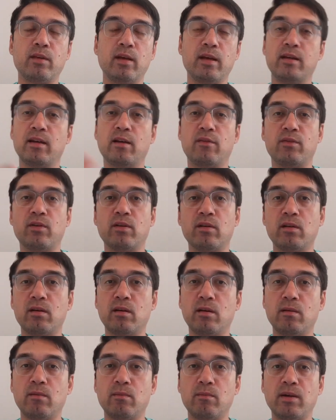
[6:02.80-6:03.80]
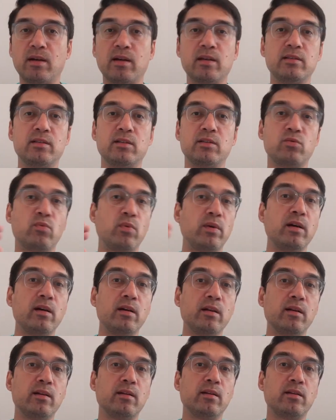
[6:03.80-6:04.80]
indefinitely, because there's very
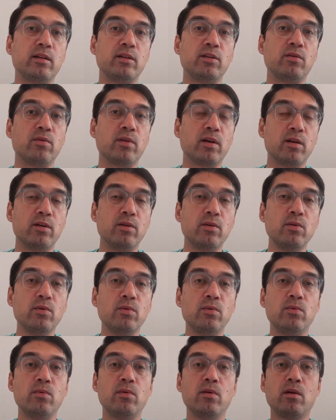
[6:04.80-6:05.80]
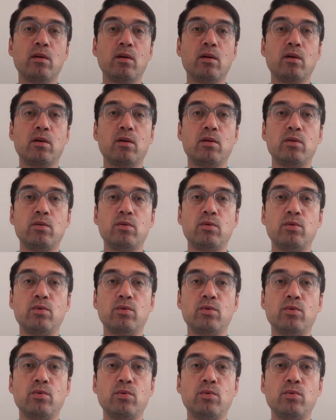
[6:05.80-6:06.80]
little that you can do
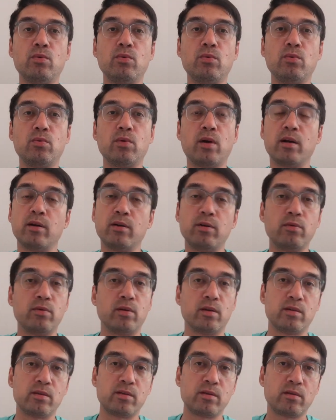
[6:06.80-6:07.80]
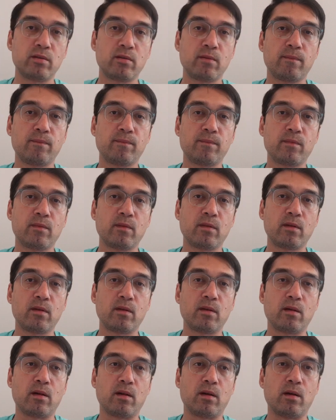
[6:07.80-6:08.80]
to undo this.
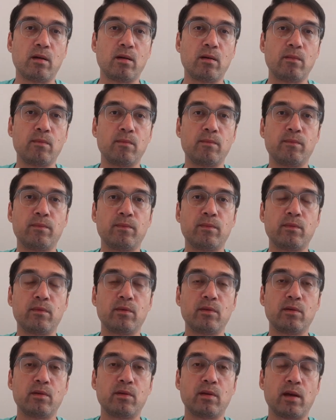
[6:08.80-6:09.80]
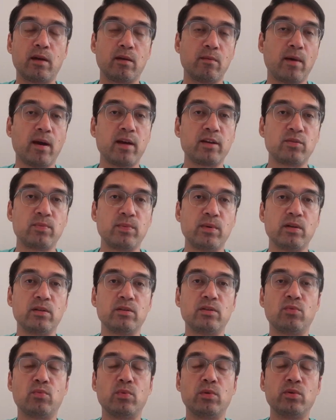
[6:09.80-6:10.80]
Um, and in my
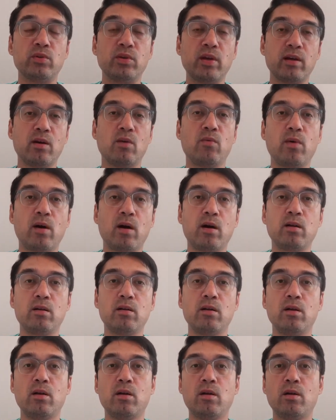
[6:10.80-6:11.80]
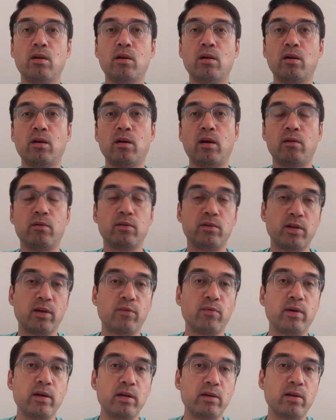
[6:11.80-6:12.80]
experience, it will take a while. I will
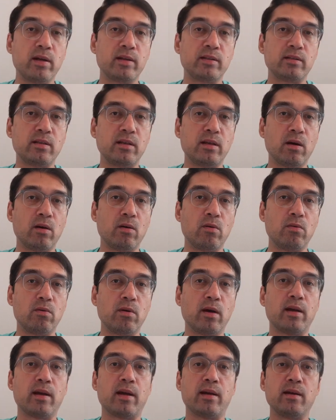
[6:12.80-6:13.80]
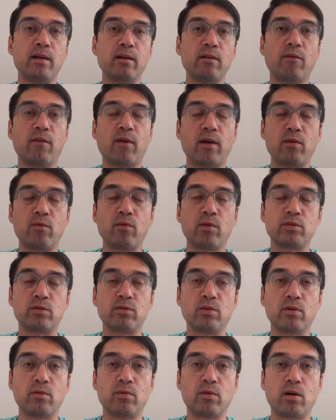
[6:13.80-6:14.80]
take really good S E O and identifying what's
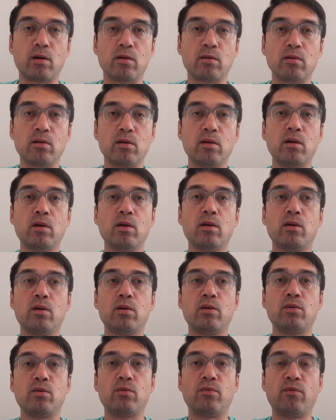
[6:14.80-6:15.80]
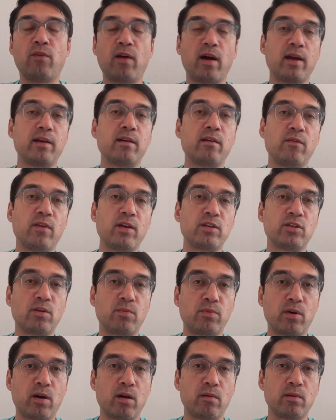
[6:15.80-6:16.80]
going wrong to find and fix the
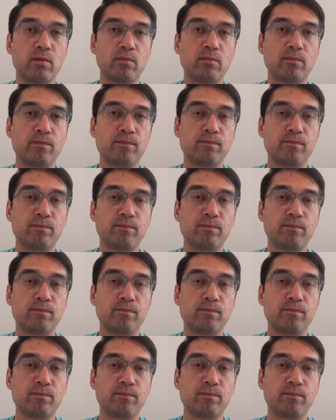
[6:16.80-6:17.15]
problem.